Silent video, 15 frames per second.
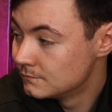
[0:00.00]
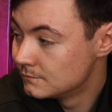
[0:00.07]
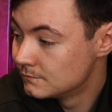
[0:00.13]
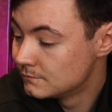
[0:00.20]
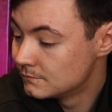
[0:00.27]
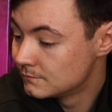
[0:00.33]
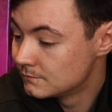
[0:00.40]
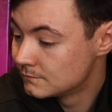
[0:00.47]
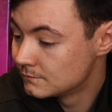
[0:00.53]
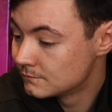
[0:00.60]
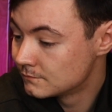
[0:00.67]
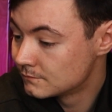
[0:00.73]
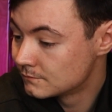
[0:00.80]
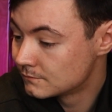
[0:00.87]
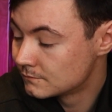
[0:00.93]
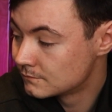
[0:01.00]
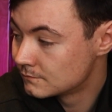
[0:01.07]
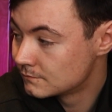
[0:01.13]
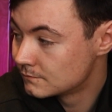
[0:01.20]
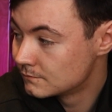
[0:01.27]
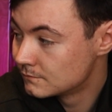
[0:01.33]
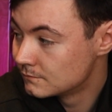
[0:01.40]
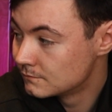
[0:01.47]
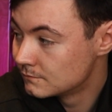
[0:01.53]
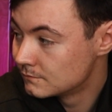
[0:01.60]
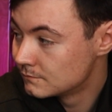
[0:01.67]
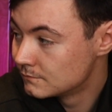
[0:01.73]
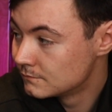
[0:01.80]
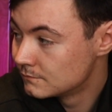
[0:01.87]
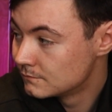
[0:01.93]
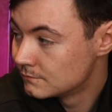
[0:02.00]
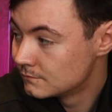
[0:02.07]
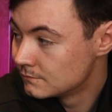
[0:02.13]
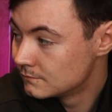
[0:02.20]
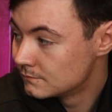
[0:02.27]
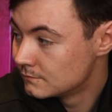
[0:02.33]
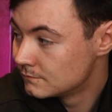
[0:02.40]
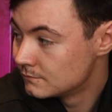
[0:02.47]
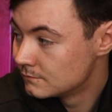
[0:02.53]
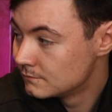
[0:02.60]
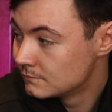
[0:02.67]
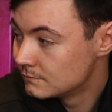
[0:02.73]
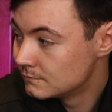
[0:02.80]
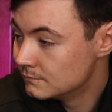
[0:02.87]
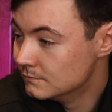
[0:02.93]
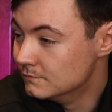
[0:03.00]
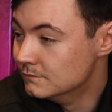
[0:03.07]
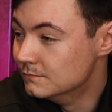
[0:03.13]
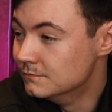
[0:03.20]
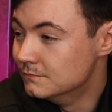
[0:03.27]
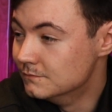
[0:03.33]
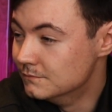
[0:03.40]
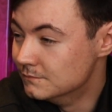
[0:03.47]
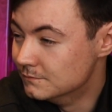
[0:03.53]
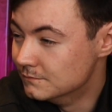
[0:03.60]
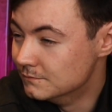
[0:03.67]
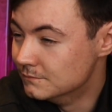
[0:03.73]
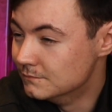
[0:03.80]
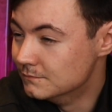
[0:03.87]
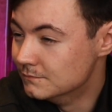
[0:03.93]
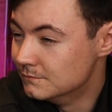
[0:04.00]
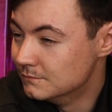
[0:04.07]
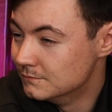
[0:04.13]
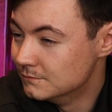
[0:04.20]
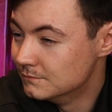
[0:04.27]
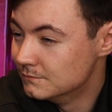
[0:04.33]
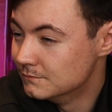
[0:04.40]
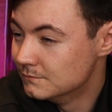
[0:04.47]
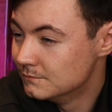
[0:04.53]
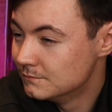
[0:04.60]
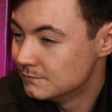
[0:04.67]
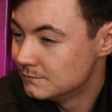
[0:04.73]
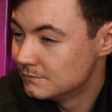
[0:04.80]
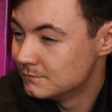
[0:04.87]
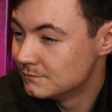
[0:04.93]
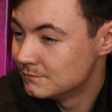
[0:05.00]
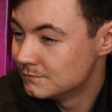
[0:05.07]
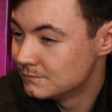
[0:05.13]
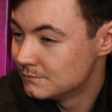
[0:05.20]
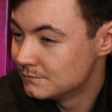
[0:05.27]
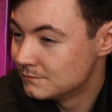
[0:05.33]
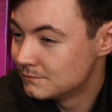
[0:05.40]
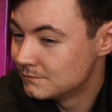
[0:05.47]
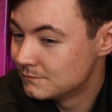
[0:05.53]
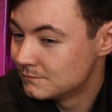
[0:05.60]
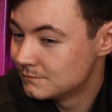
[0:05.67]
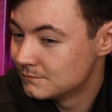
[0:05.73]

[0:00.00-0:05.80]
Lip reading: No words are spoken by the person on screen.